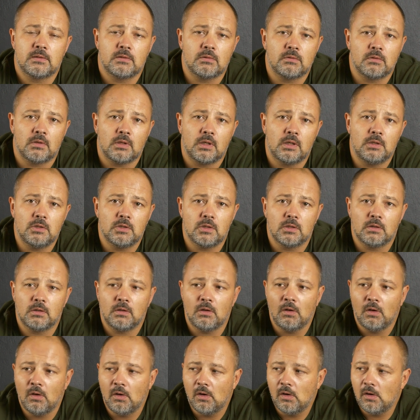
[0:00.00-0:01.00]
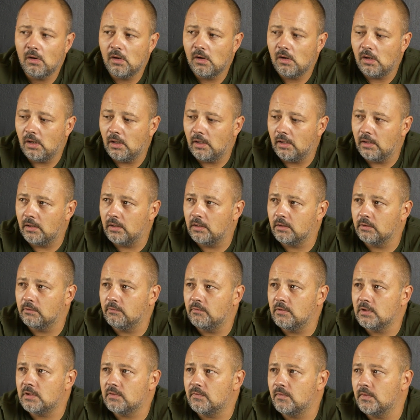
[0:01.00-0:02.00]
situation. And
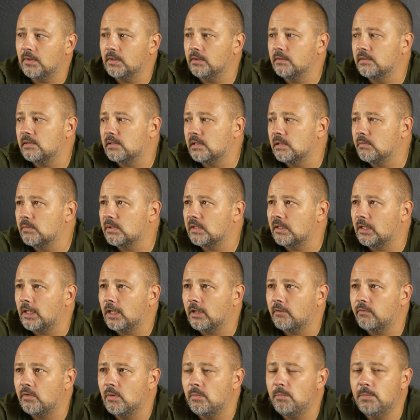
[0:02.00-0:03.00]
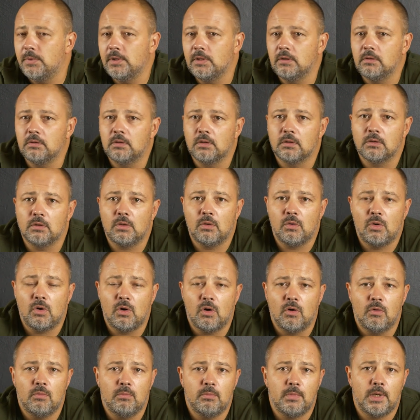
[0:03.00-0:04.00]
this wheel seems like we built,
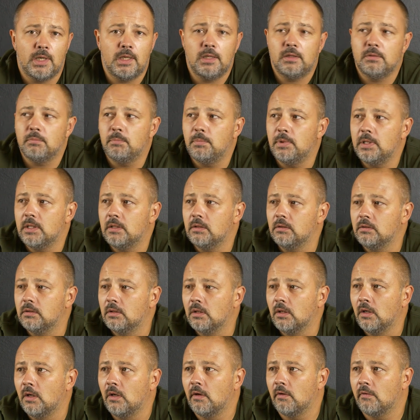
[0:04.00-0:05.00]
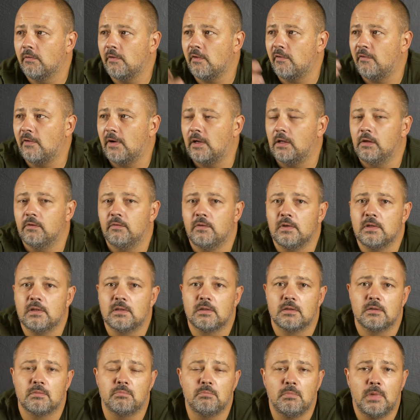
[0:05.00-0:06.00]
homemade build with all
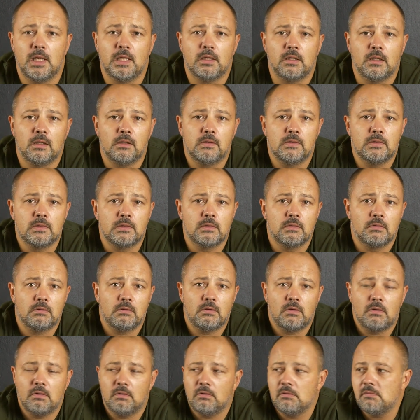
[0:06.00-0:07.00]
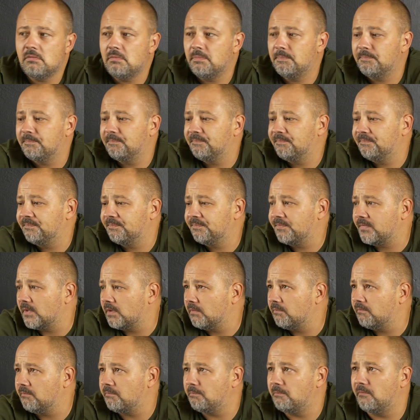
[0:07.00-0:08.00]
these metals,
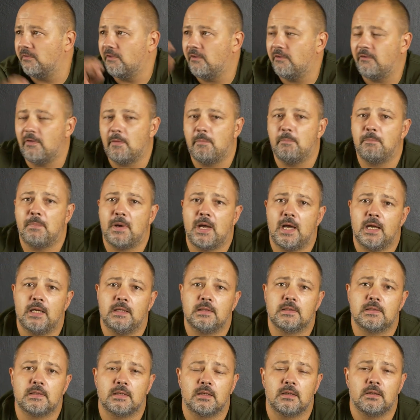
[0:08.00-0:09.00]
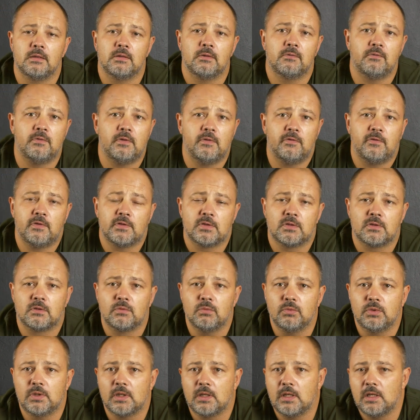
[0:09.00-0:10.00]
with a pads and with a
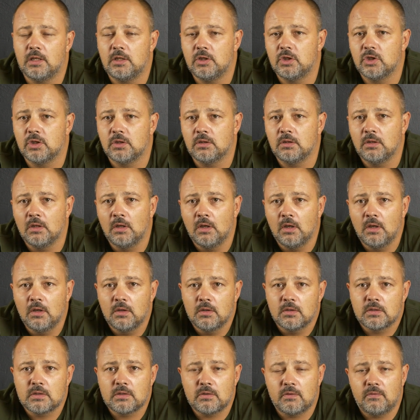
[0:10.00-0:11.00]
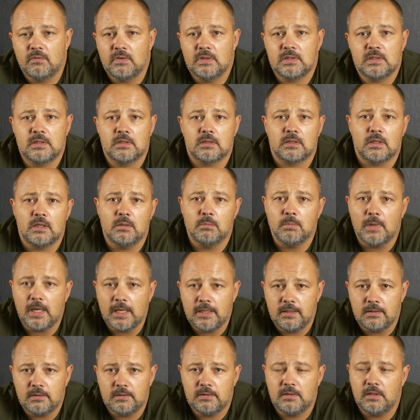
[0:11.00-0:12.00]
scooter engine. So this is, in
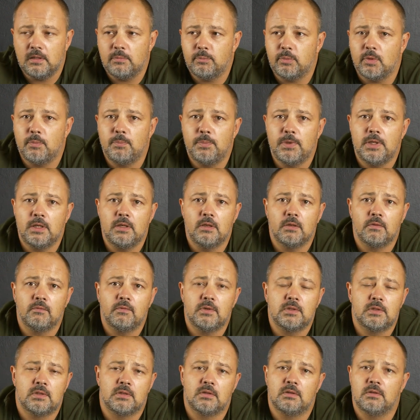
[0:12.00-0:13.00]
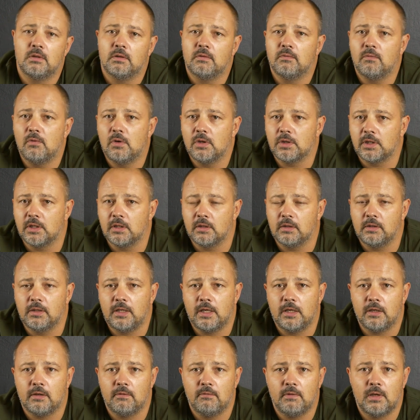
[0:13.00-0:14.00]
my deep opinion, this is not working
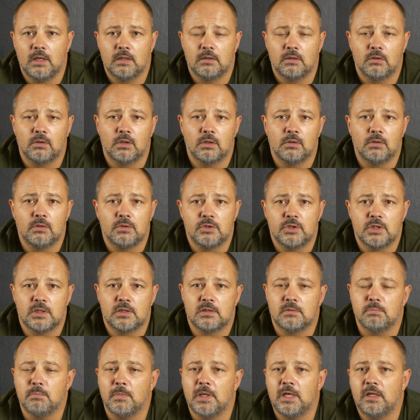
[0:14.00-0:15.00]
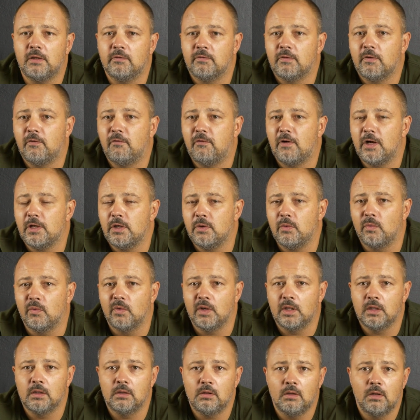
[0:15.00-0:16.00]
like that. You cannot just make the funny
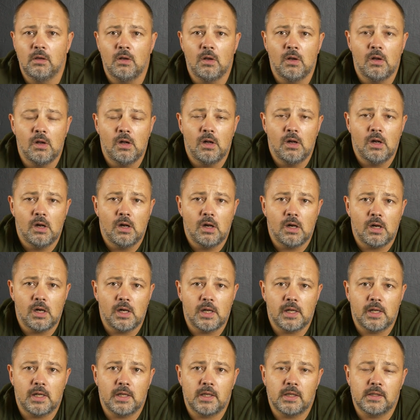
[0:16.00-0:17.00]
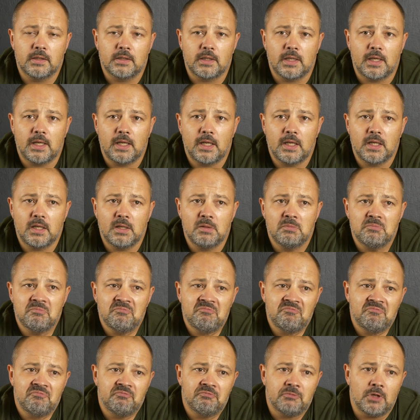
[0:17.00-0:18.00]
wheel. And I
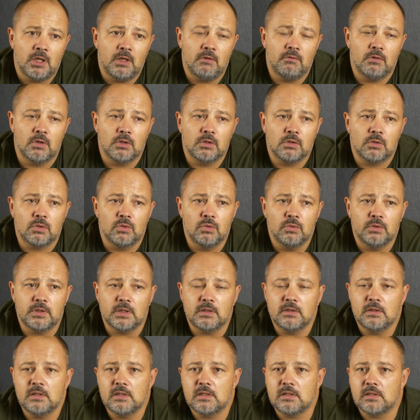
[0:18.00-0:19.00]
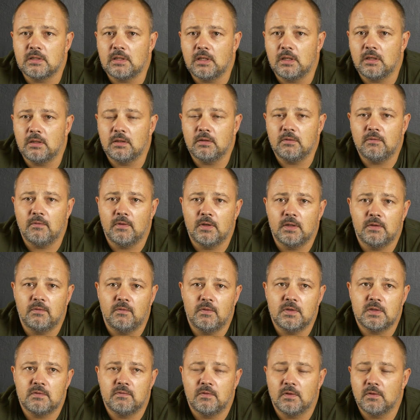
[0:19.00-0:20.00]
even could understand what
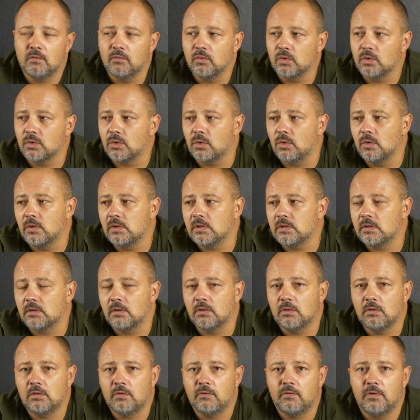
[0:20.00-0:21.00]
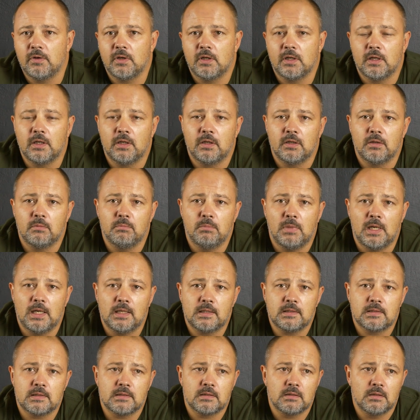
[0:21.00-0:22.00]
this one would cost,
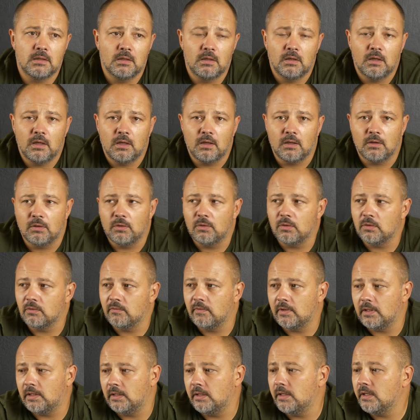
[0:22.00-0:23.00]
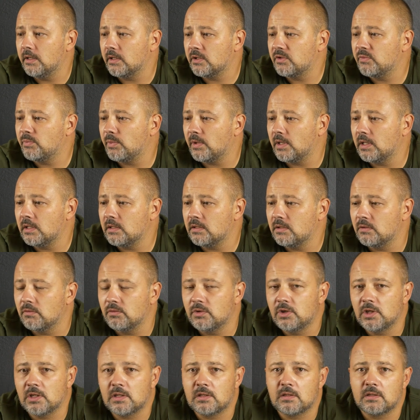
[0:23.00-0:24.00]
$300 on the AliExpress. You
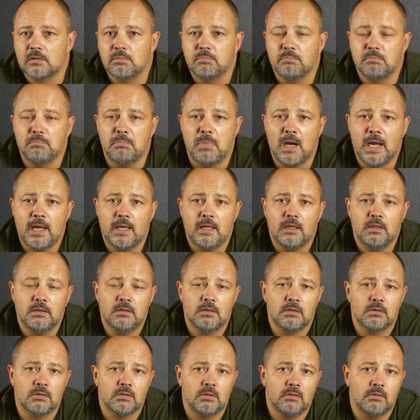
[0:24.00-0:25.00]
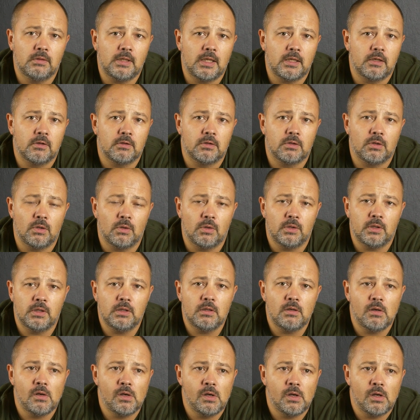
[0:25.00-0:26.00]
just buy it, like a
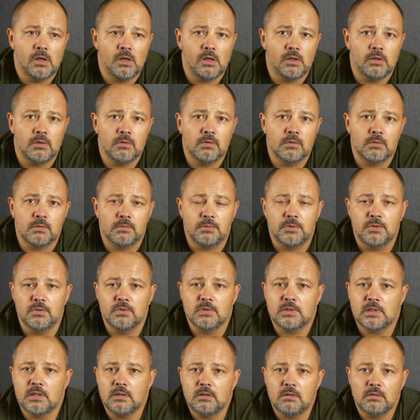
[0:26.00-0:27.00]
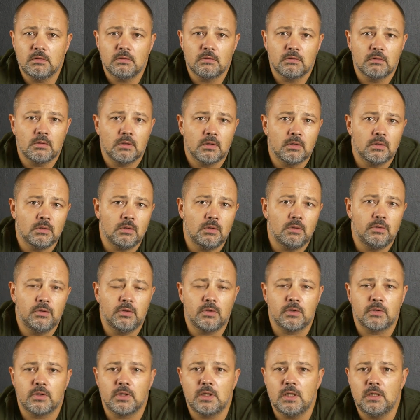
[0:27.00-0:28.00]
toy. You use it.
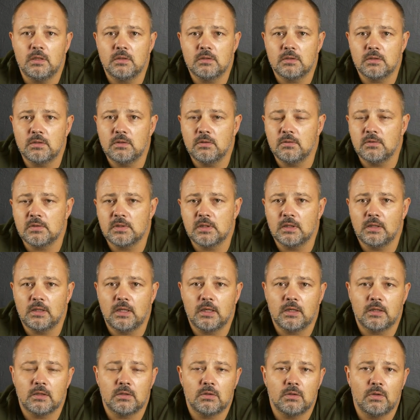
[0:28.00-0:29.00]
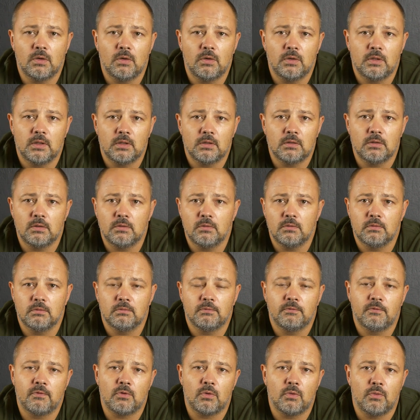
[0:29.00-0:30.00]
Your kids use it like a toy, and you
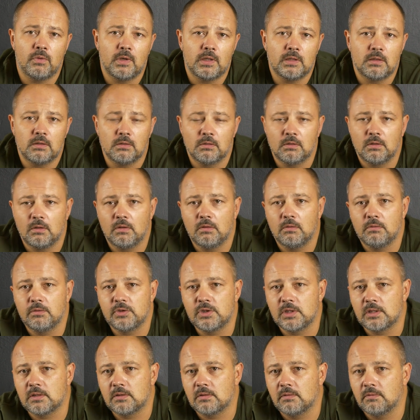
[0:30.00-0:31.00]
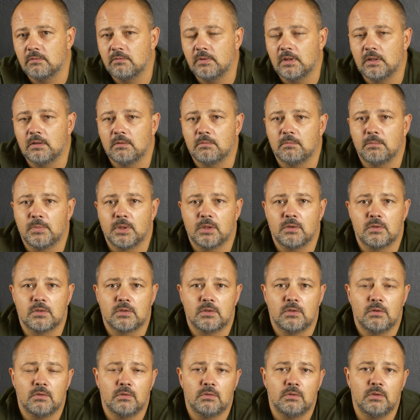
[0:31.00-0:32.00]
throw it, just
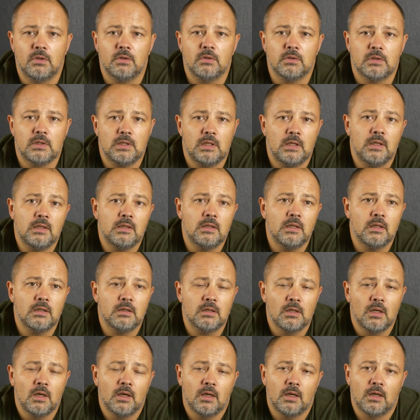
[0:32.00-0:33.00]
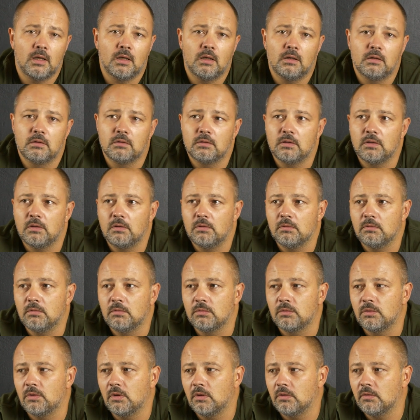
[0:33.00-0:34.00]
because you don't need it and
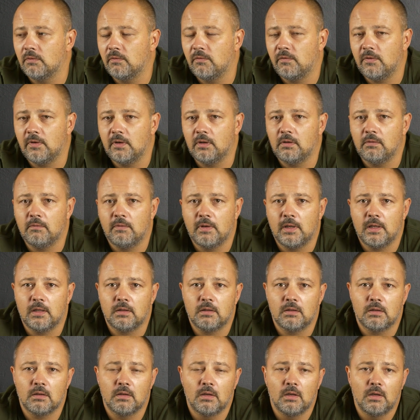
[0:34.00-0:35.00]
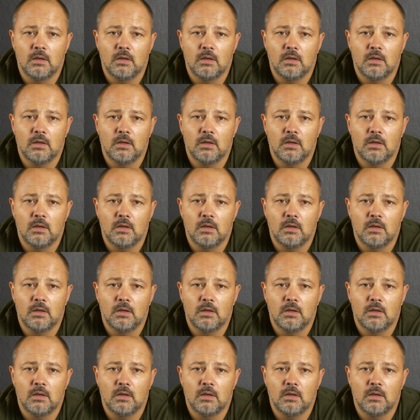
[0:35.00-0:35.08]
you don't feel that